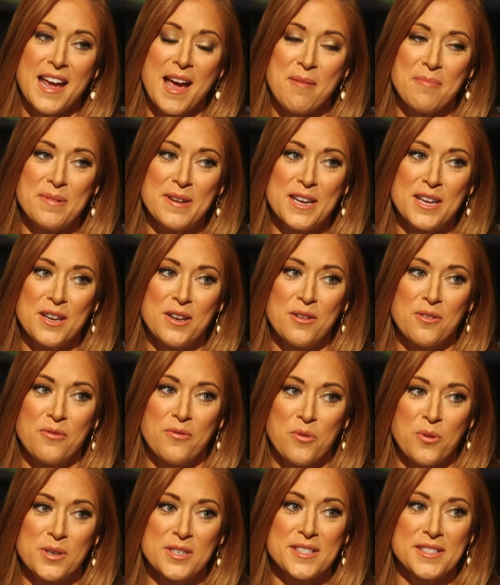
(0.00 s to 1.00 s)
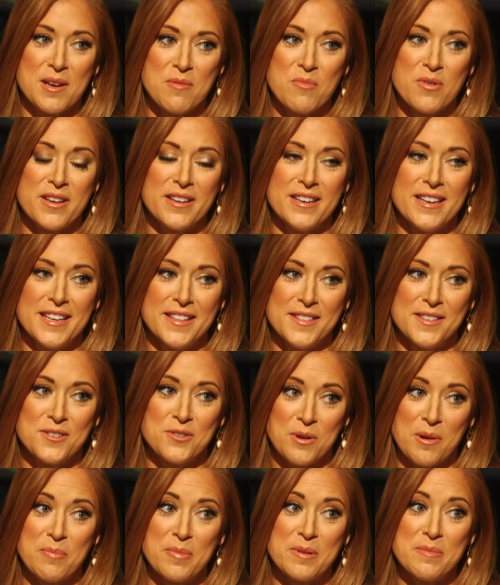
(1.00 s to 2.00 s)
happening for someone in the
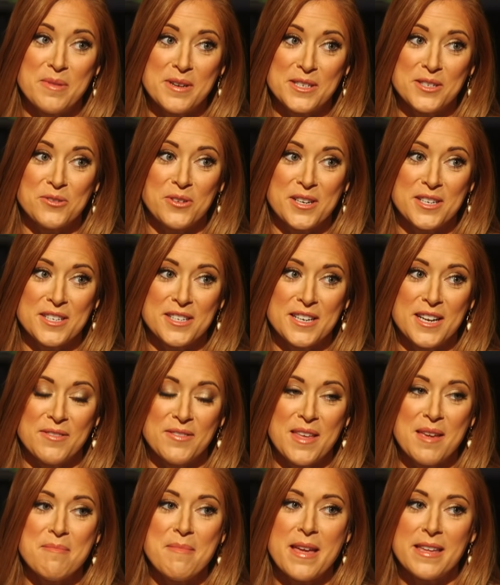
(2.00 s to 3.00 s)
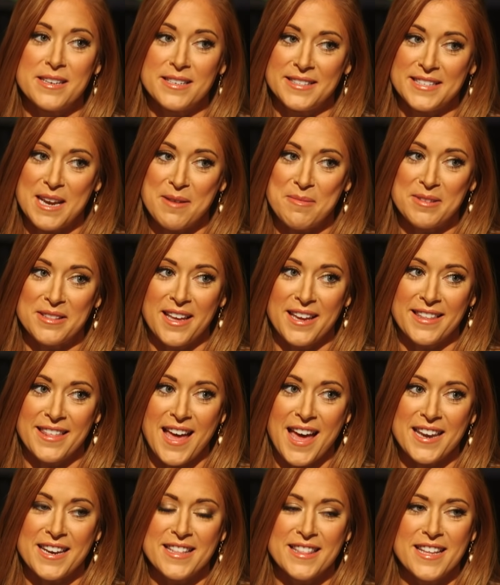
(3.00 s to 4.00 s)
Trump administration? No. If they made a statement like
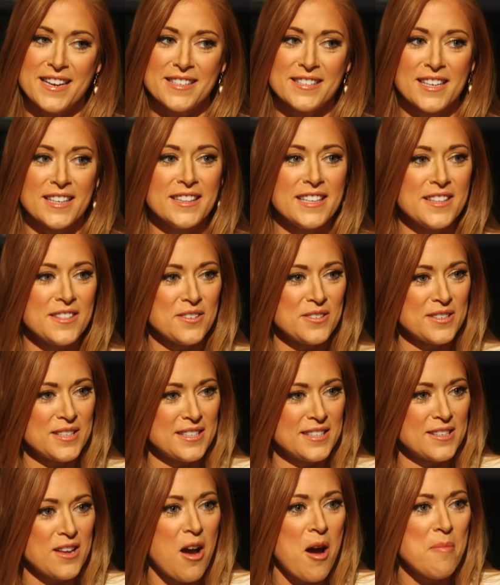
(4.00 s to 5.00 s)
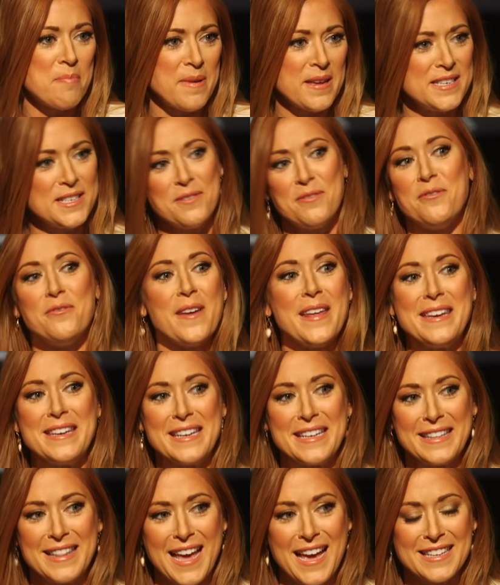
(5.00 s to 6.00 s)
that, and then suddenly there's this op-ed
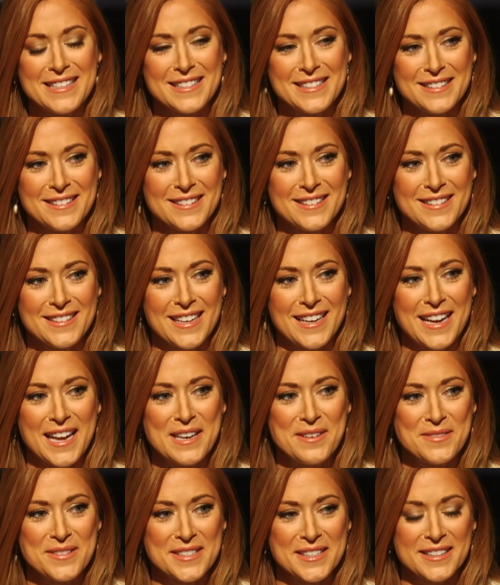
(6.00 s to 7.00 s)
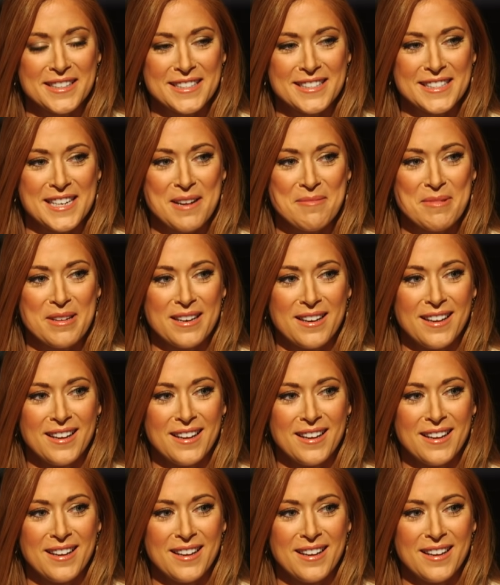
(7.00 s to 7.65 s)
defending that, statement.